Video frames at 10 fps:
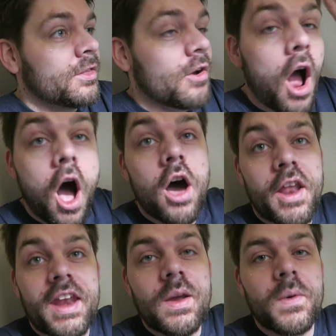there
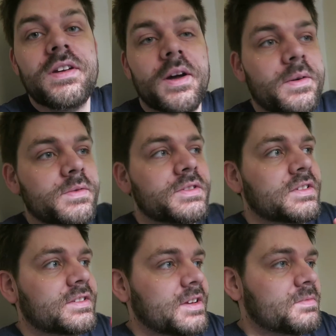aren't any
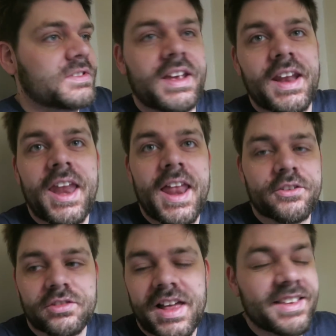windows to shed any
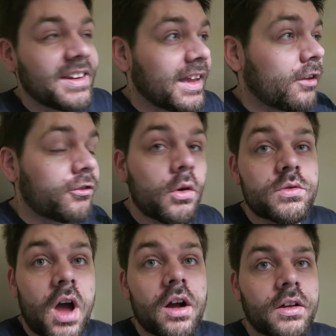natural lighting. It gets so
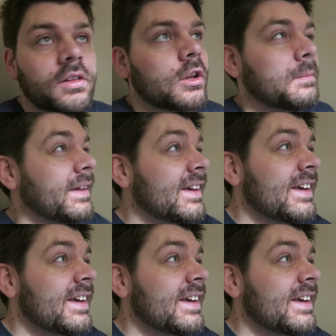dark and gloomy.